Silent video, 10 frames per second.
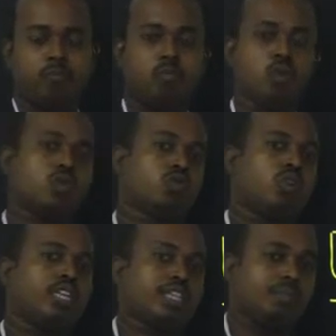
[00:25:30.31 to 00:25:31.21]
Those
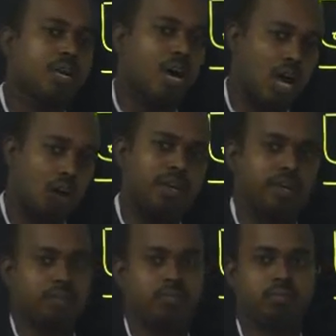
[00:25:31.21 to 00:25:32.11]
only it can be
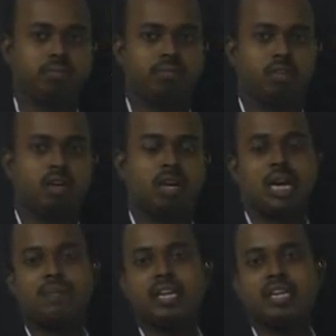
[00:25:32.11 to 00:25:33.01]
allowing.
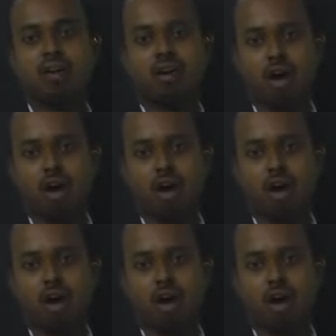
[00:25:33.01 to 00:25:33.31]
Remaining